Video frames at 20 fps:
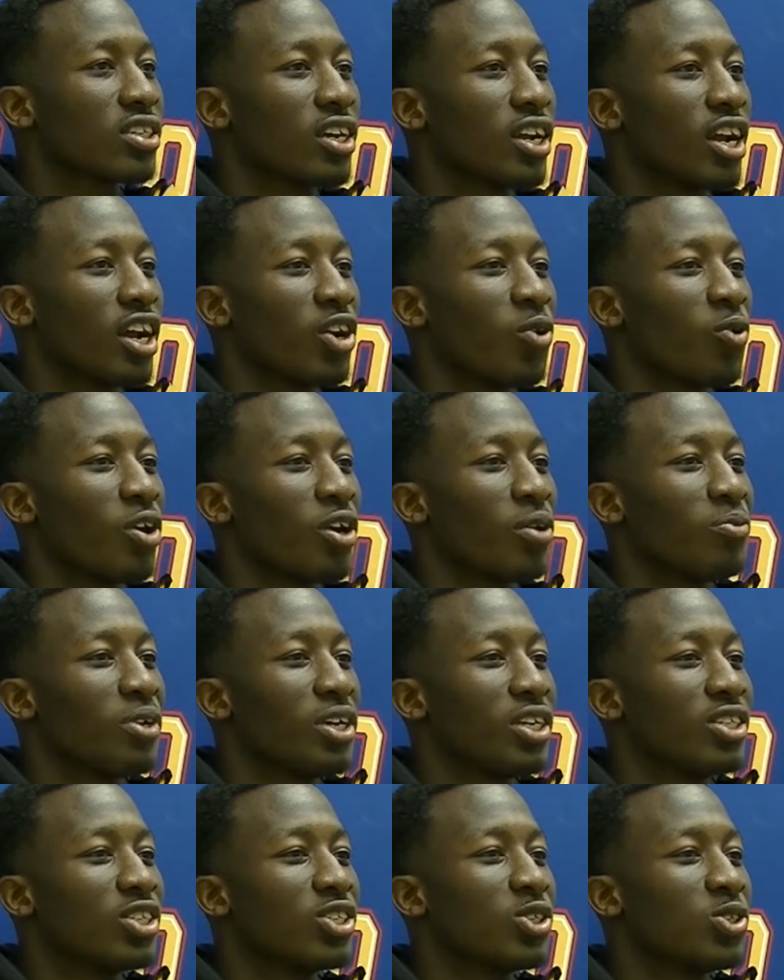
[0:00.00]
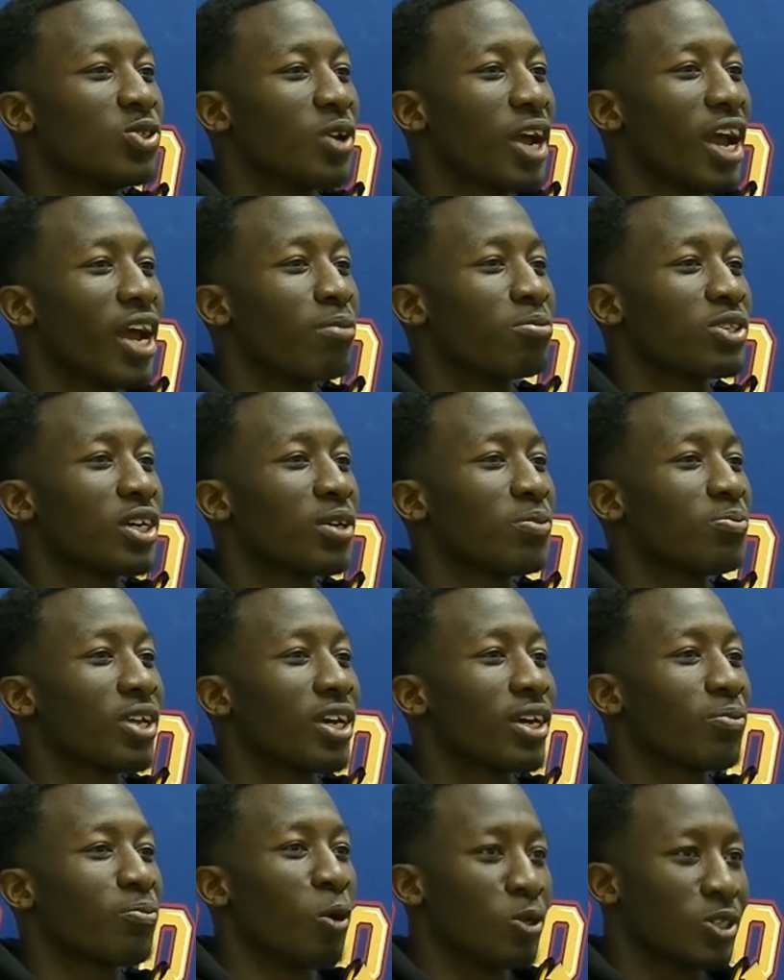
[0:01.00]
and I don't want to be too amped up
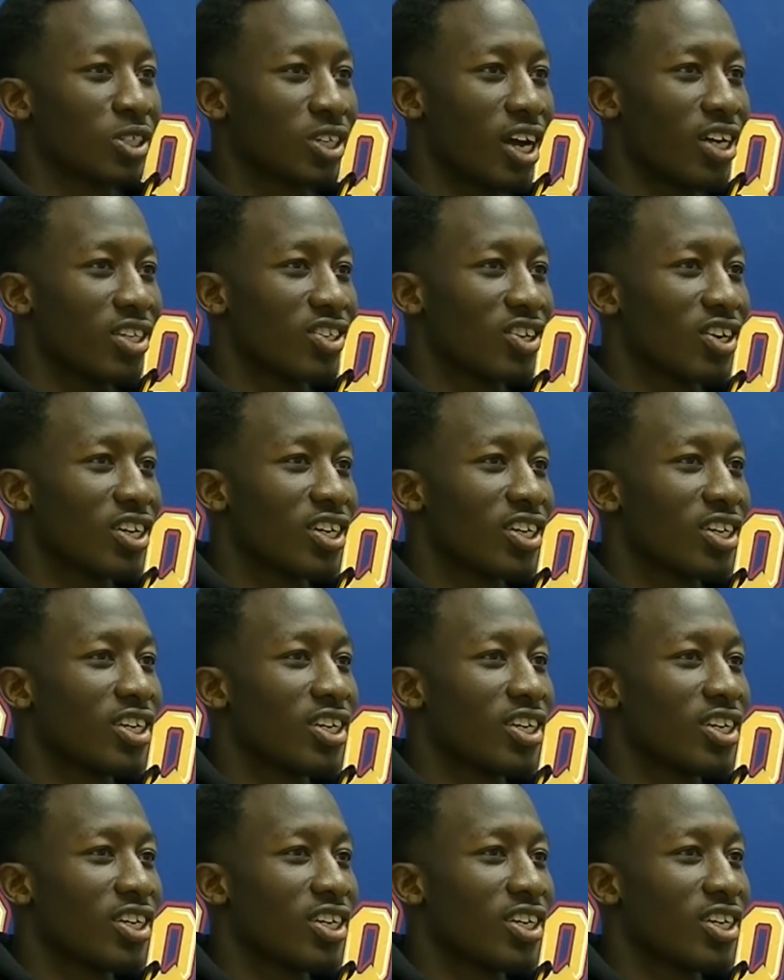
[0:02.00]
like most guys are,